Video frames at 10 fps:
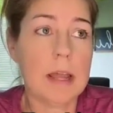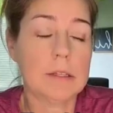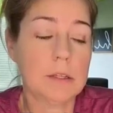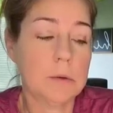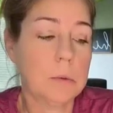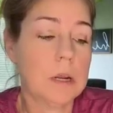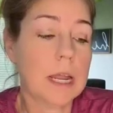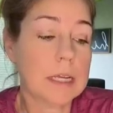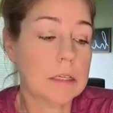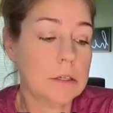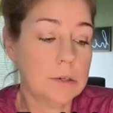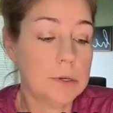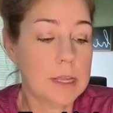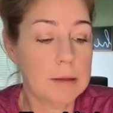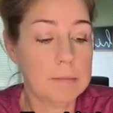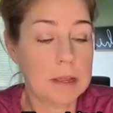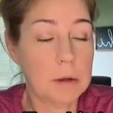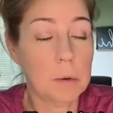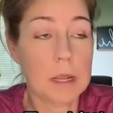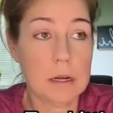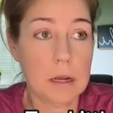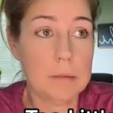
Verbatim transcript: ask you what I can do to get my grade